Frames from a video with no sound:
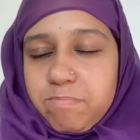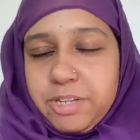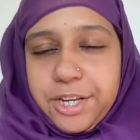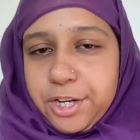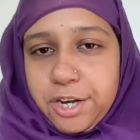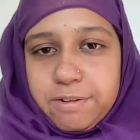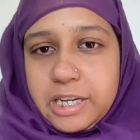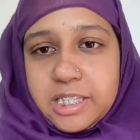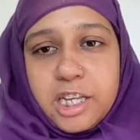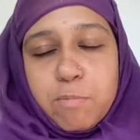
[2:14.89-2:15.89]
you know,
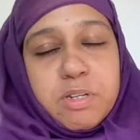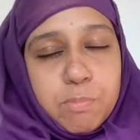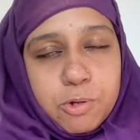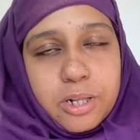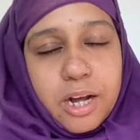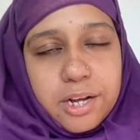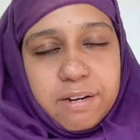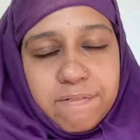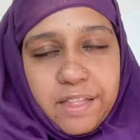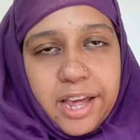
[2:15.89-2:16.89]
acceptable kind
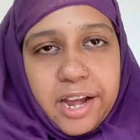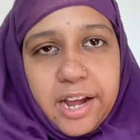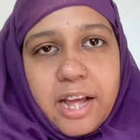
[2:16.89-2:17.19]
of thing,